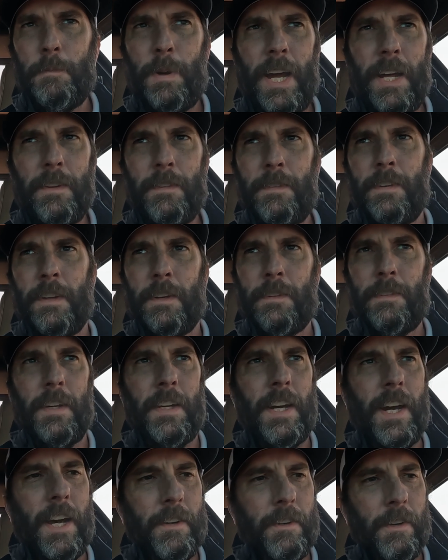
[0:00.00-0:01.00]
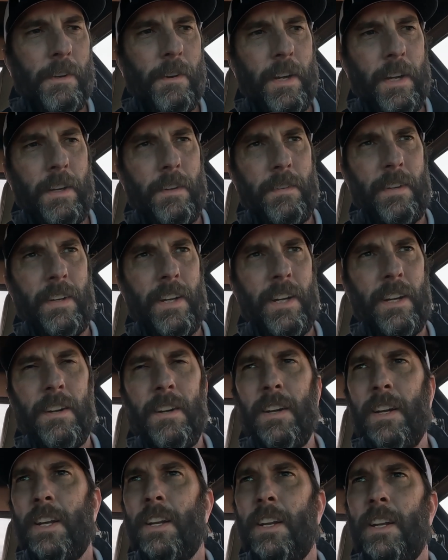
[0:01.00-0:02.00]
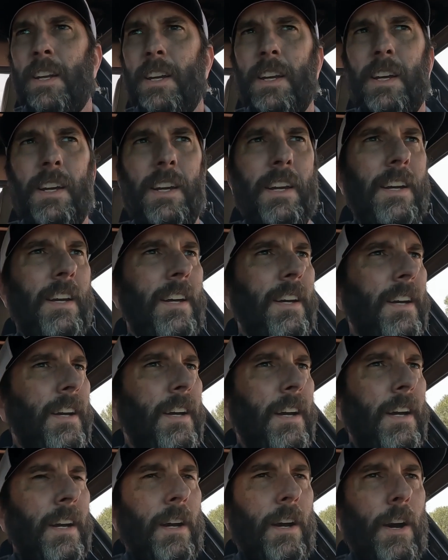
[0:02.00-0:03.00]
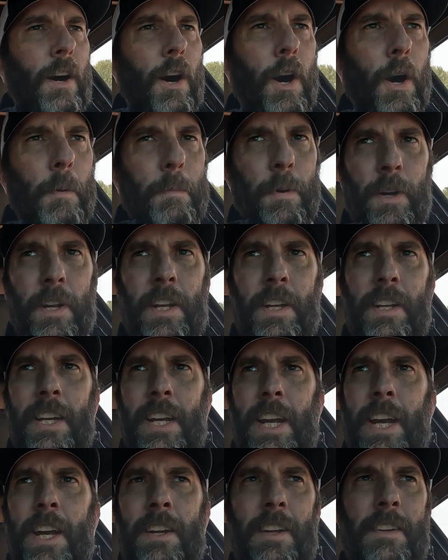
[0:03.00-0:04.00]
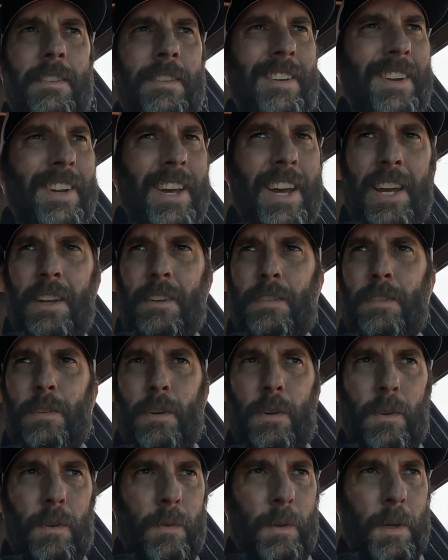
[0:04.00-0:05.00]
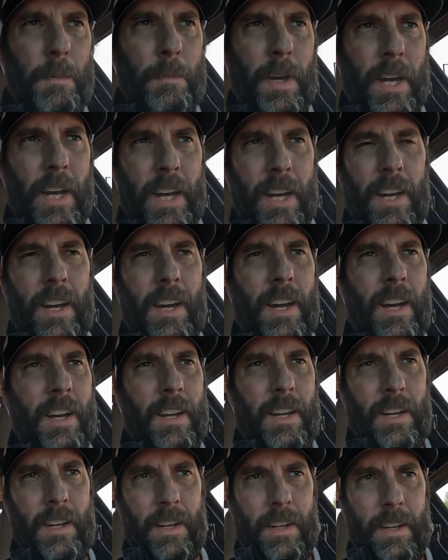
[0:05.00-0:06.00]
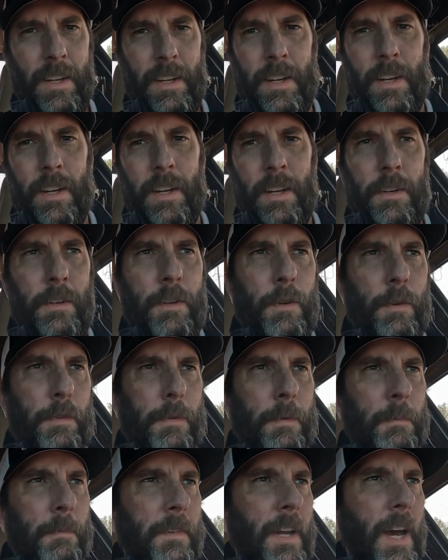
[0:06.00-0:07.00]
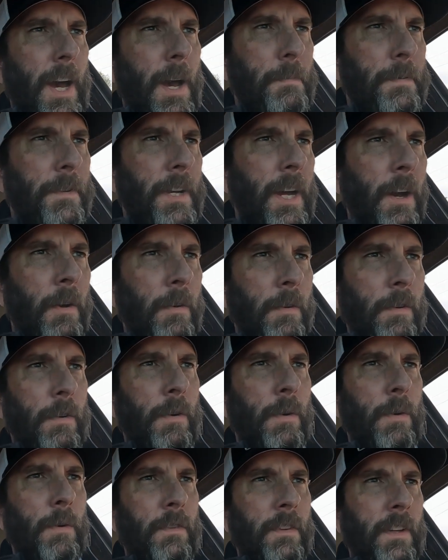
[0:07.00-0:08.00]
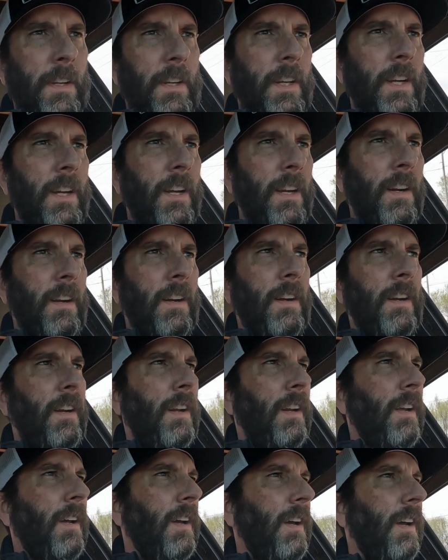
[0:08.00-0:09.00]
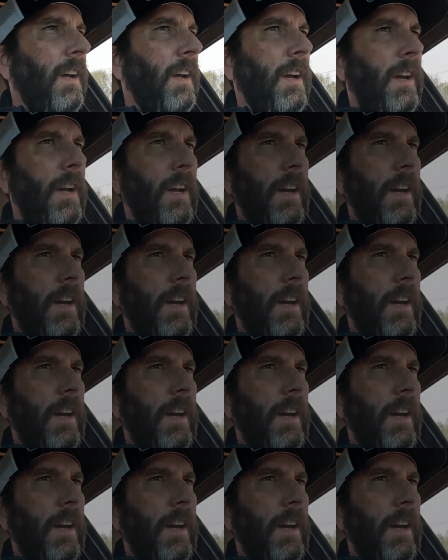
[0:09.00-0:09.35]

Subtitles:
Not bad, 60 odd degrees here in Auburn, Indiana today, so we may do some top-down cruising here.